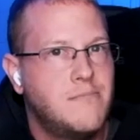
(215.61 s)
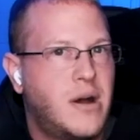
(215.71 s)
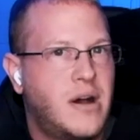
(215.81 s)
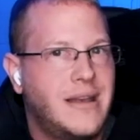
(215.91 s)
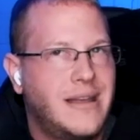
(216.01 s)

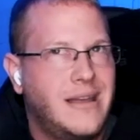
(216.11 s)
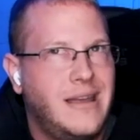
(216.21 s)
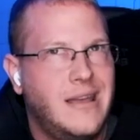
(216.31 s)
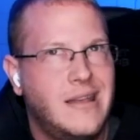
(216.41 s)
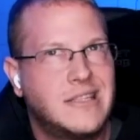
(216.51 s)
but
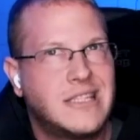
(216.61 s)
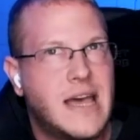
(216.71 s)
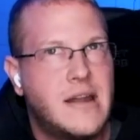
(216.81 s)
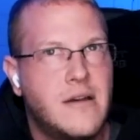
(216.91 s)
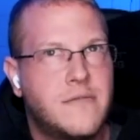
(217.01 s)

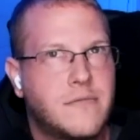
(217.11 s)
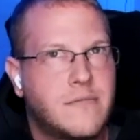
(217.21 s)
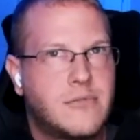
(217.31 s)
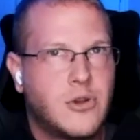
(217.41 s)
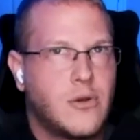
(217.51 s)
instead of
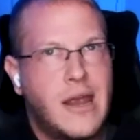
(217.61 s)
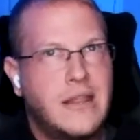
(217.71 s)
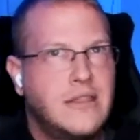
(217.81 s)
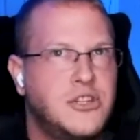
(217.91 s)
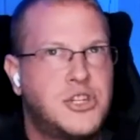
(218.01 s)

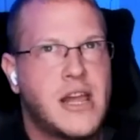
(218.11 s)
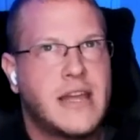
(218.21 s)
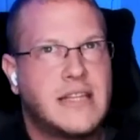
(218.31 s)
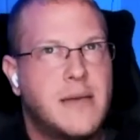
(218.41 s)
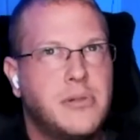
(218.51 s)
creating these
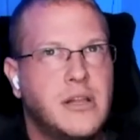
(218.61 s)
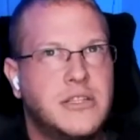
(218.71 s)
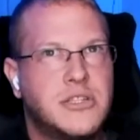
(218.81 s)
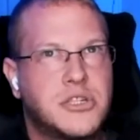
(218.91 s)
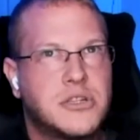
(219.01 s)
giant
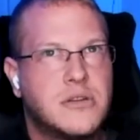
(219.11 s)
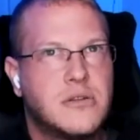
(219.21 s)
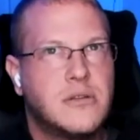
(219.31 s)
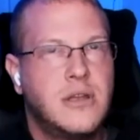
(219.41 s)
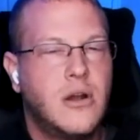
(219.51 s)
templates
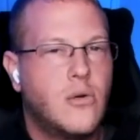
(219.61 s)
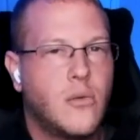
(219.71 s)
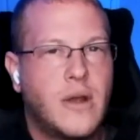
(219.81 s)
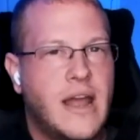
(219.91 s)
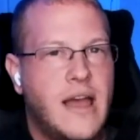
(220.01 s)
you know or
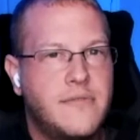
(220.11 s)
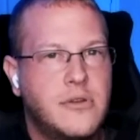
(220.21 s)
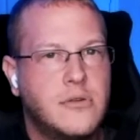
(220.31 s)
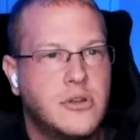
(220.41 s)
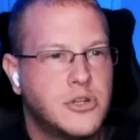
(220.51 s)
what have
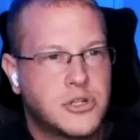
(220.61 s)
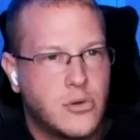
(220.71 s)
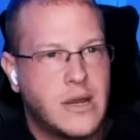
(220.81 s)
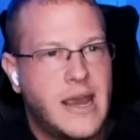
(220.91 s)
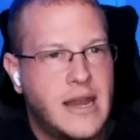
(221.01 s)
you you're just
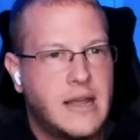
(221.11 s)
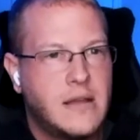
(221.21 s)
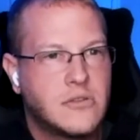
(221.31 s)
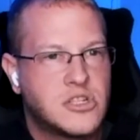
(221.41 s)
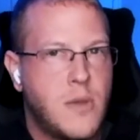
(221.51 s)

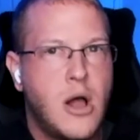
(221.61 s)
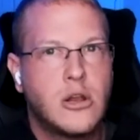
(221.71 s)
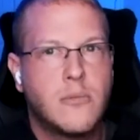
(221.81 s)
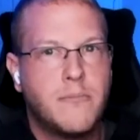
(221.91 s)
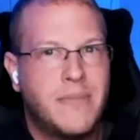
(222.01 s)
creating
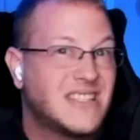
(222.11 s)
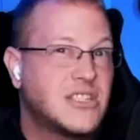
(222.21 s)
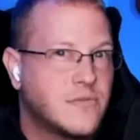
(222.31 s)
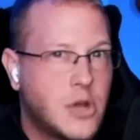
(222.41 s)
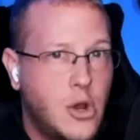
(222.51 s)
smaller bits
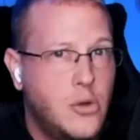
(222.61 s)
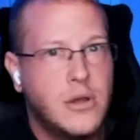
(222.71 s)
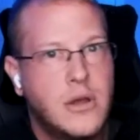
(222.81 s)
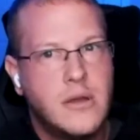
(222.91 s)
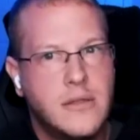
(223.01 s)
of
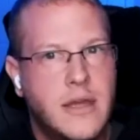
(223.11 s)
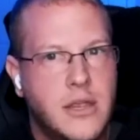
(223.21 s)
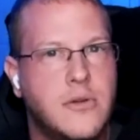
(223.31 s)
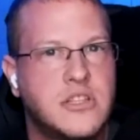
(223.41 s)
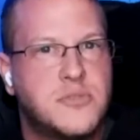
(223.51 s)
code that
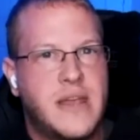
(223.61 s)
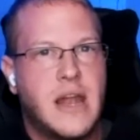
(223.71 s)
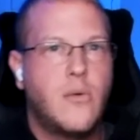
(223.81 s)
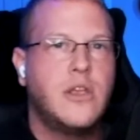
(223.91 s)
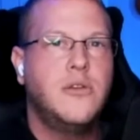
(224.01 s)
you can spin out when you